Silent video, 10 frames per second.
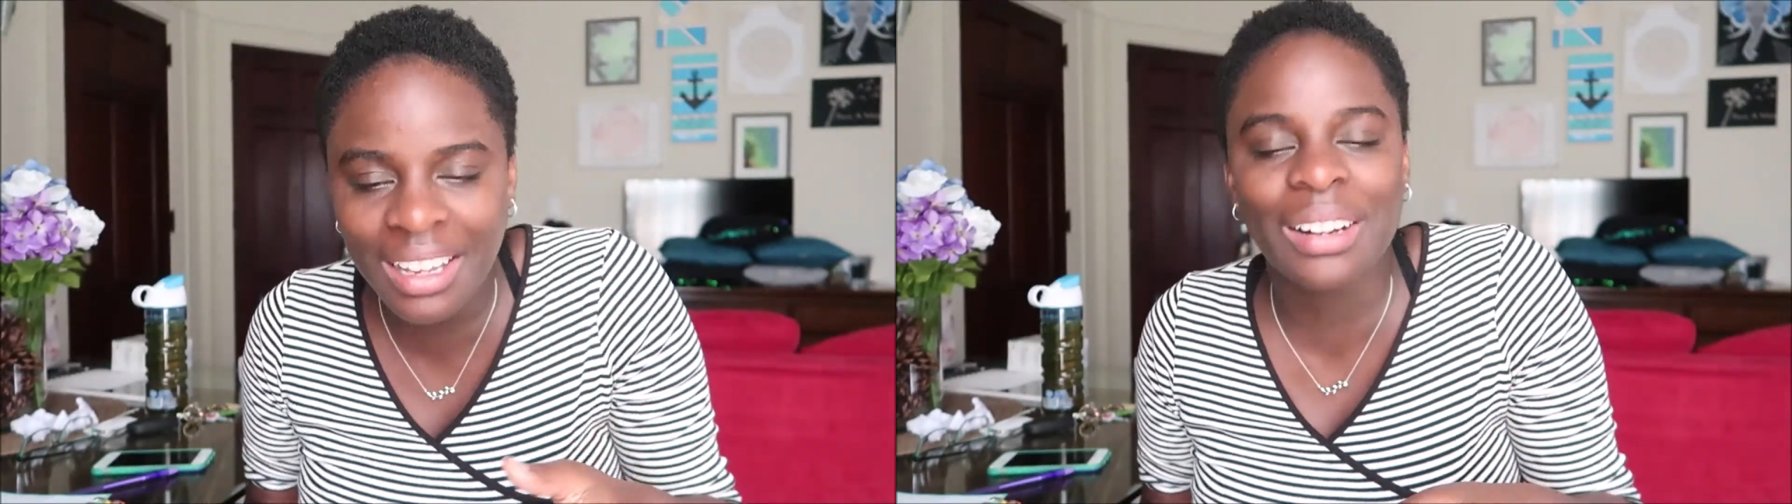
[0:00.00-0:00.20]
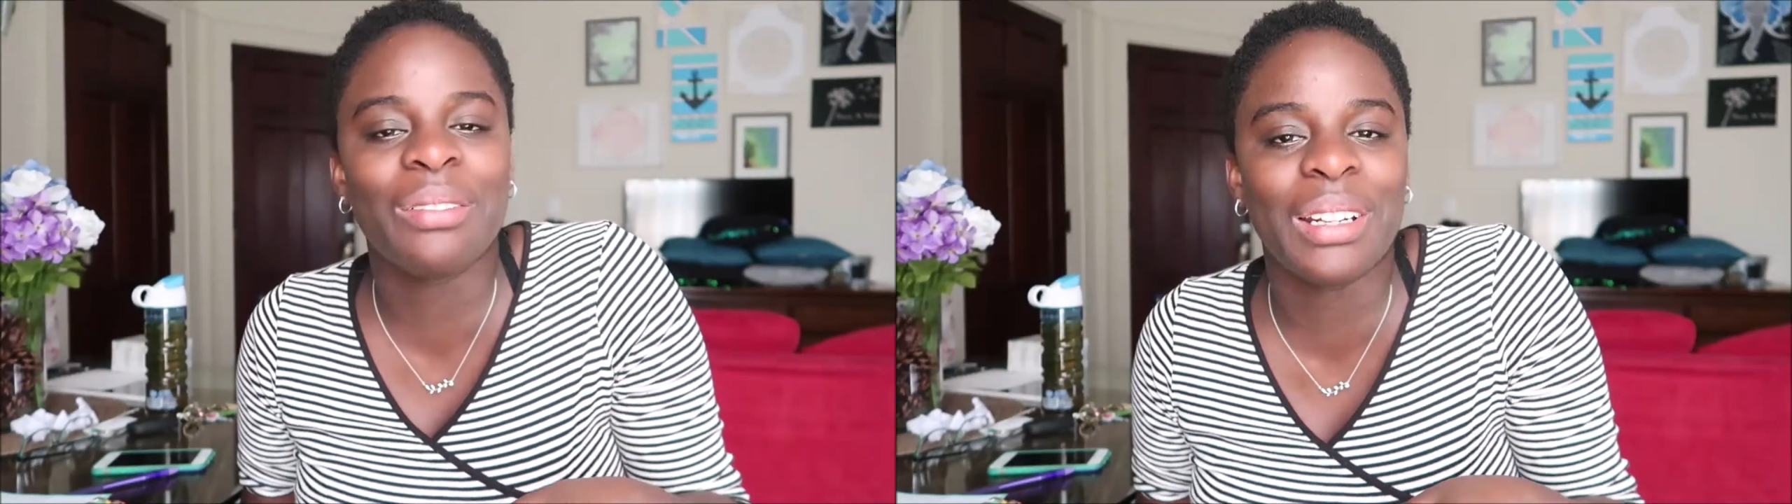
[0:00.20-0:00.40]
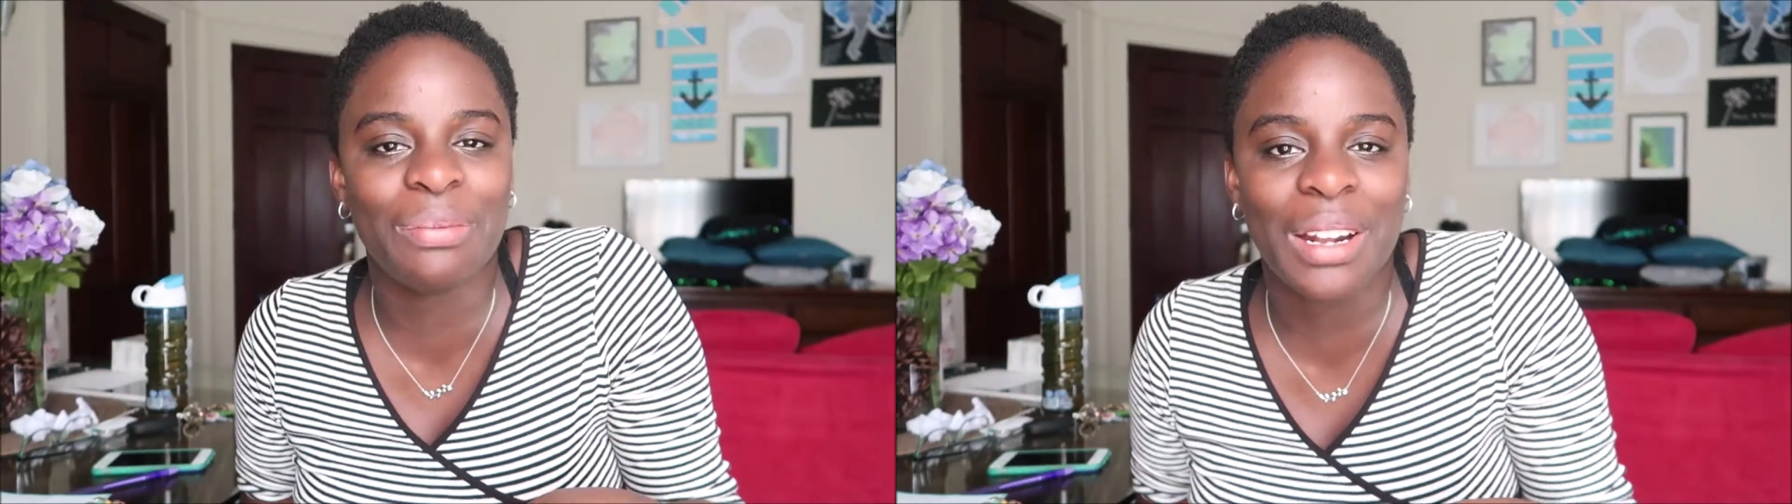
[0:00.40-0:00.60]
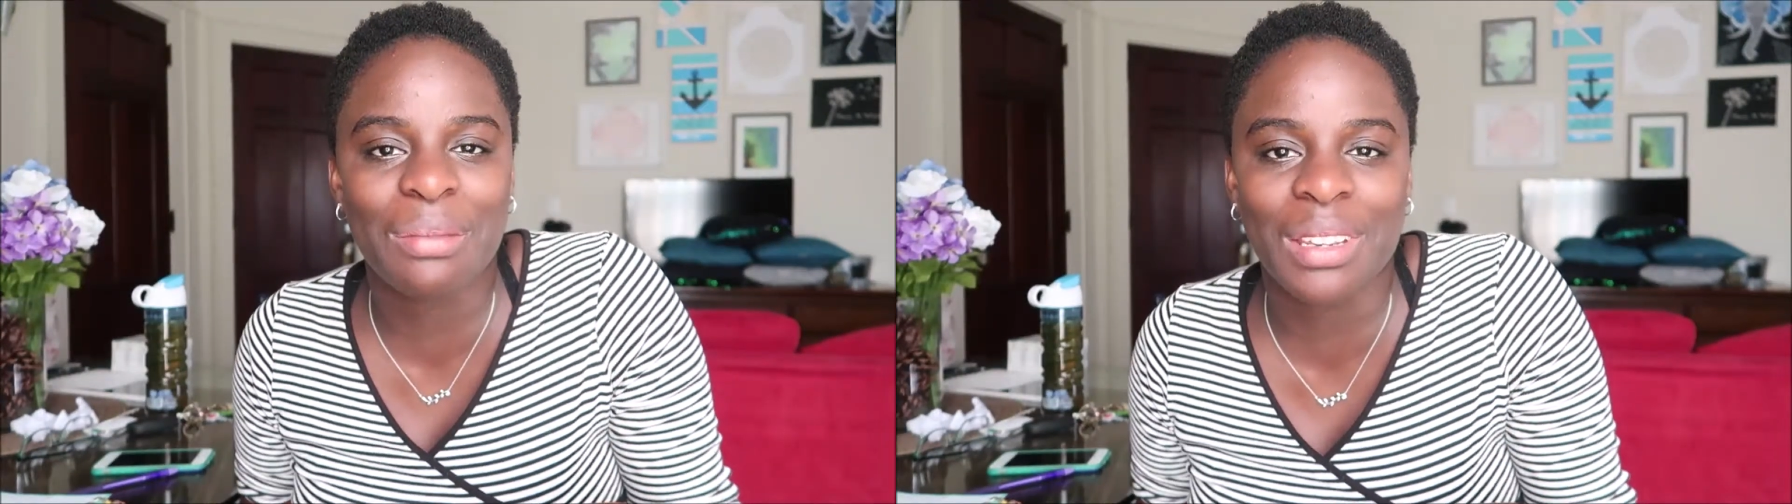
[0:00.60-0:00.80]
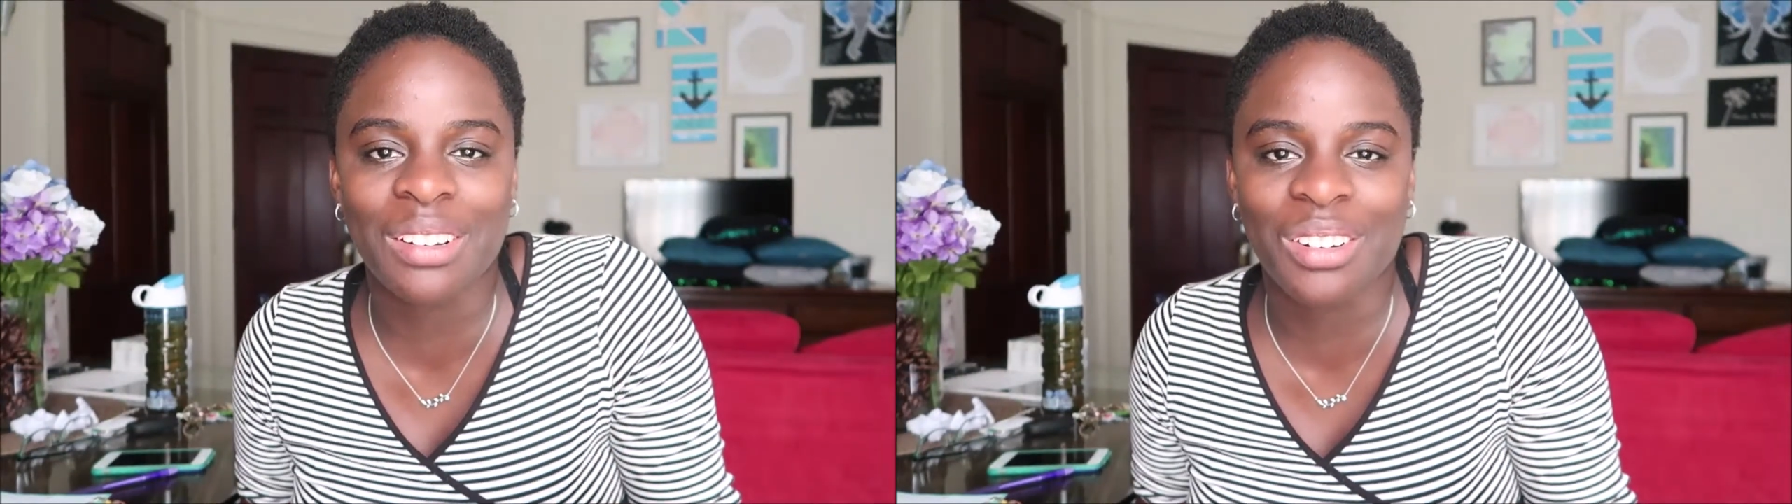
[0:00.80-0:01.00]
I wouldn't want
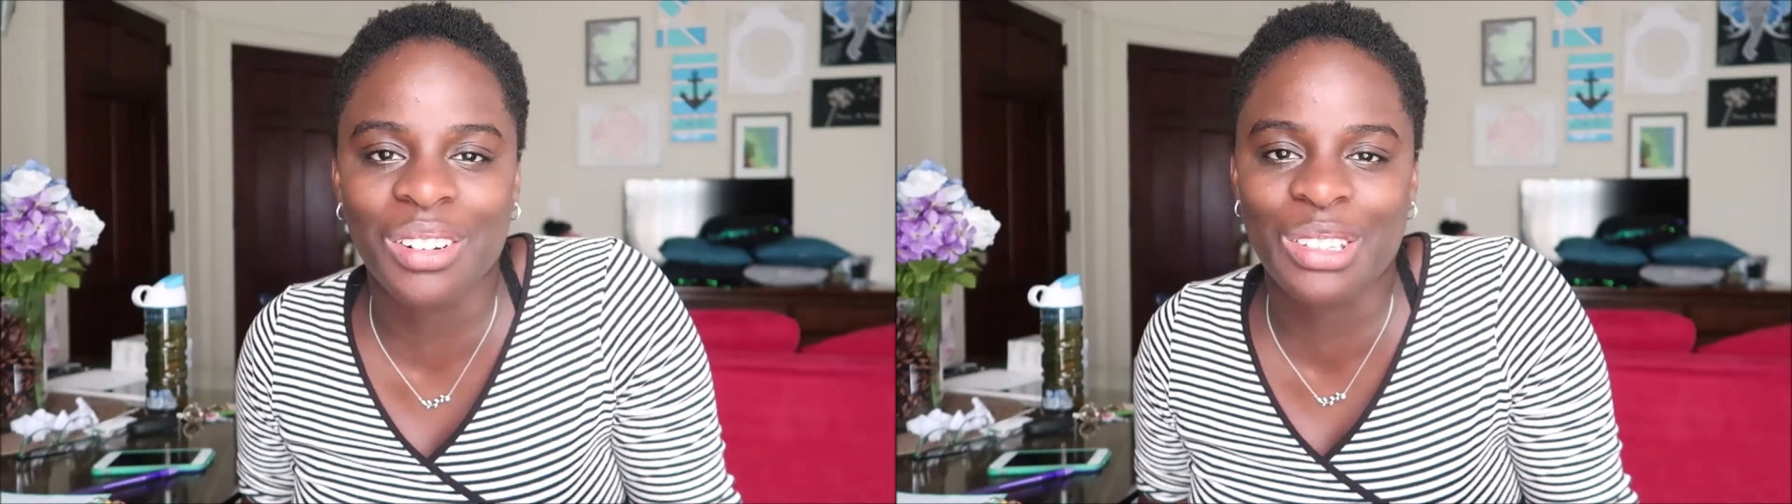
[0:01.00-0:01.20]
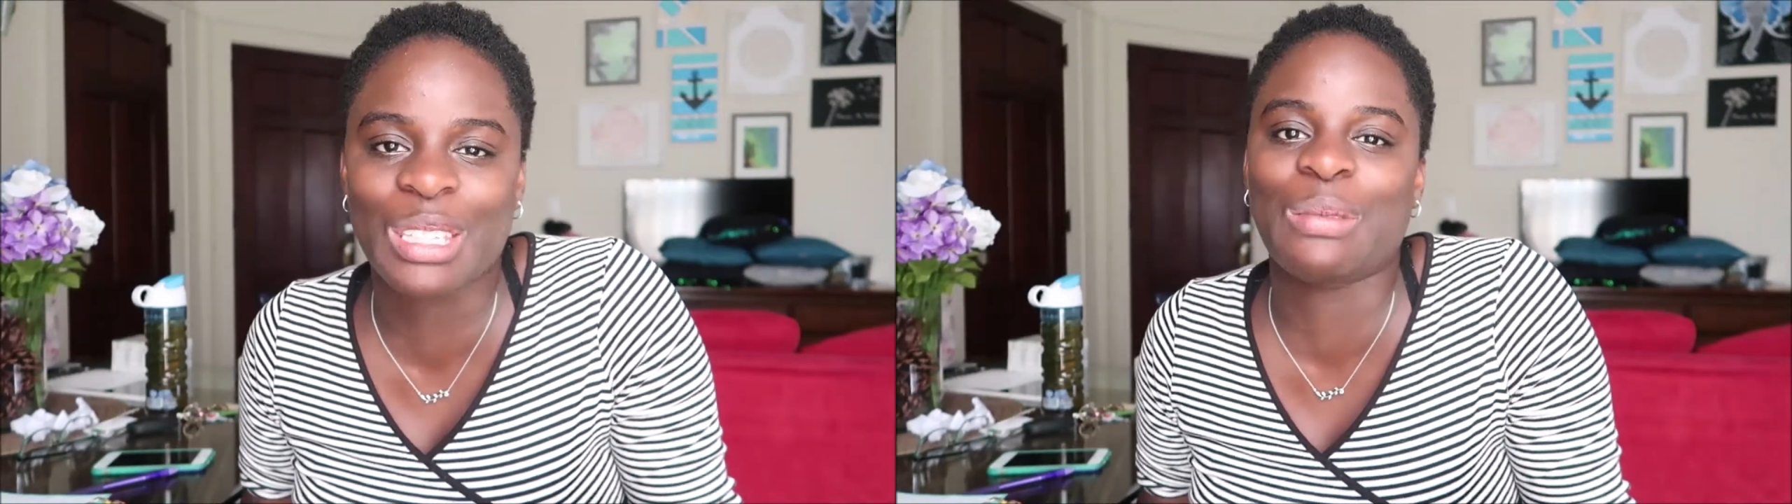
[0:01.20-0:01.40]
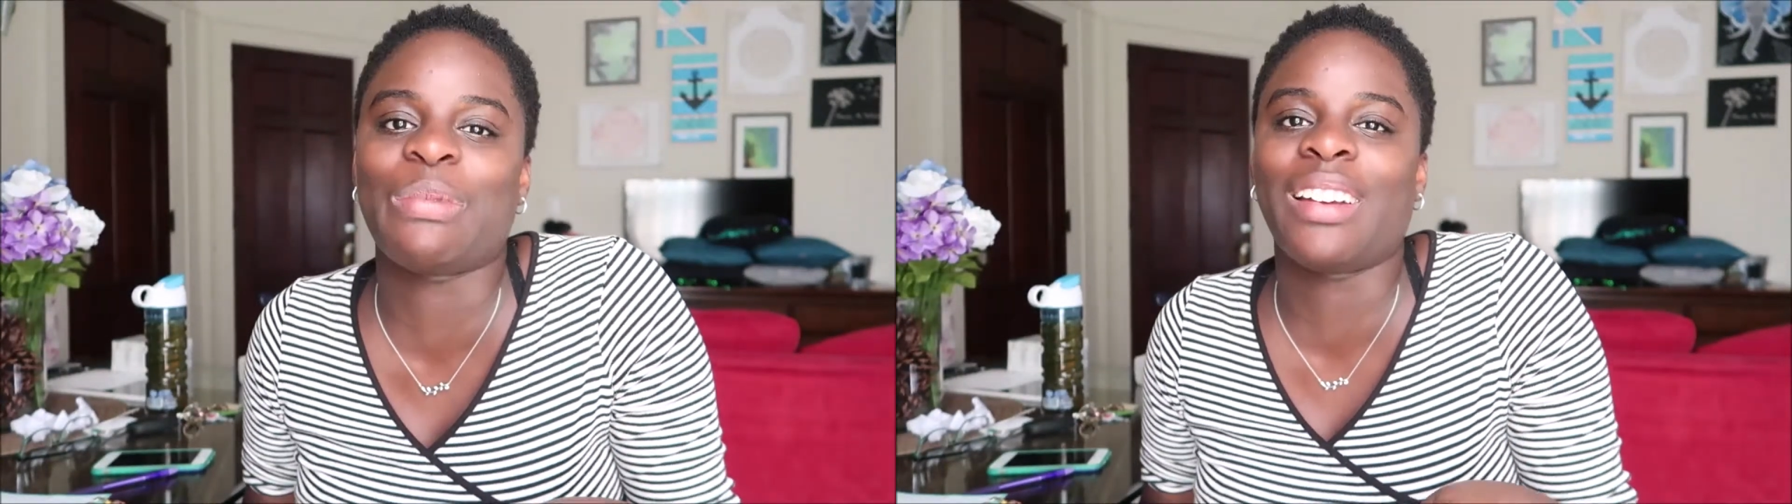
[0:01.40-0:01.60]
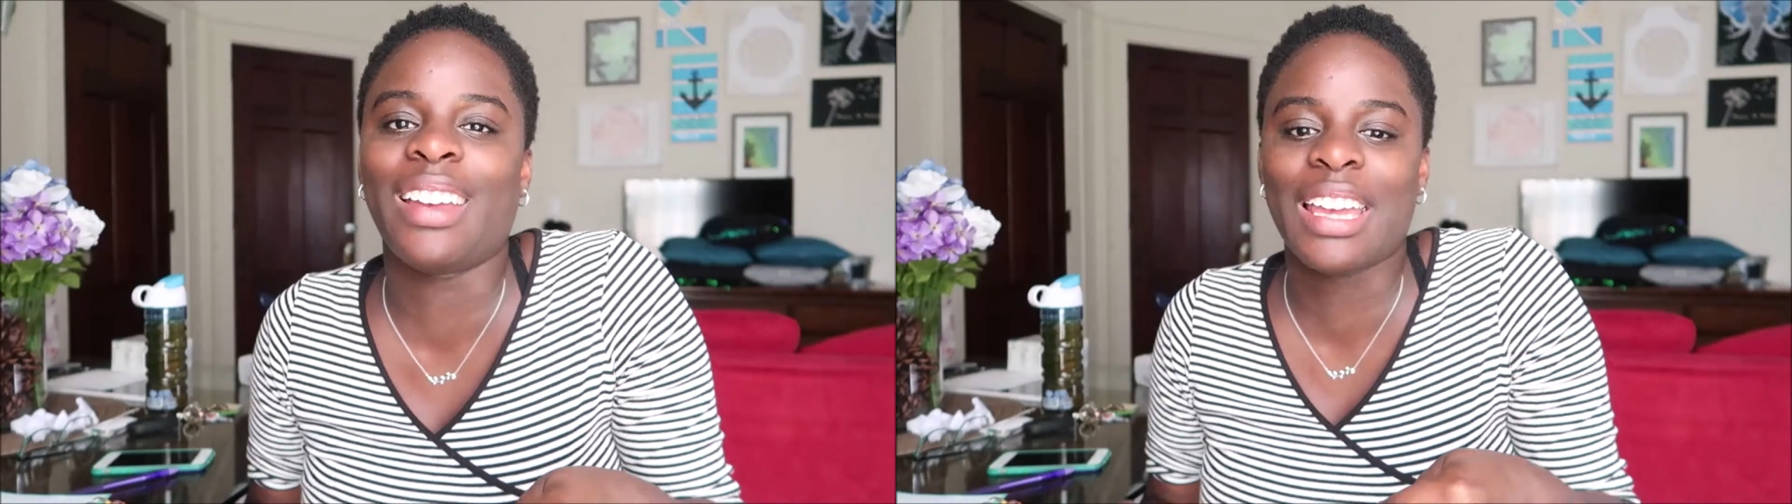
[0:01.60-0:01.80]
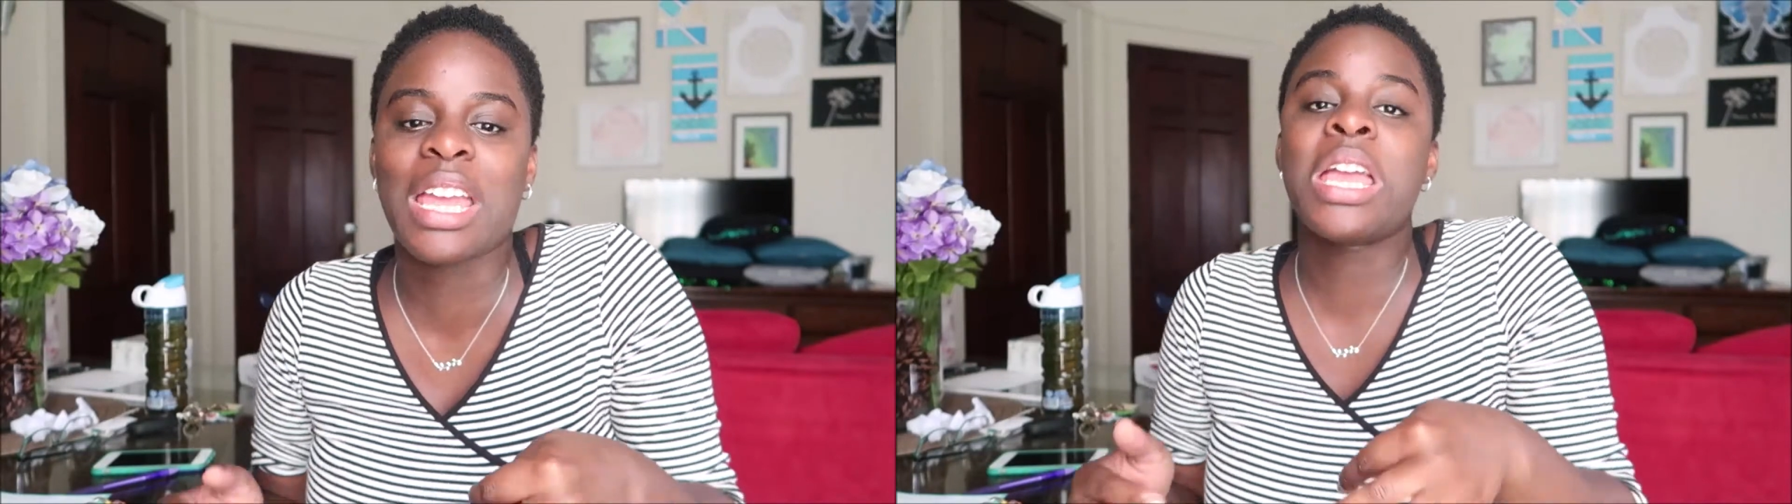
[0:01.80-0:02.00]
to be gross, but